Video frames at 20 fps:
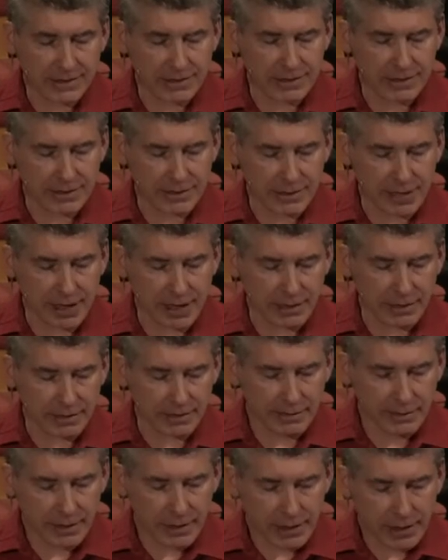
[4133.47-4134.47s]
in his sight,
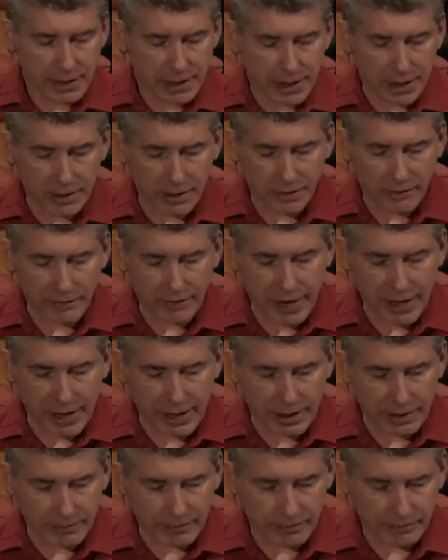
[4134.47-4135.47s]
and they're
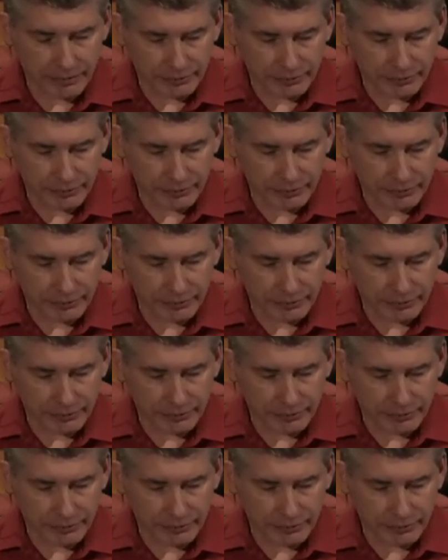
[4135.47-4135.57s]
vain.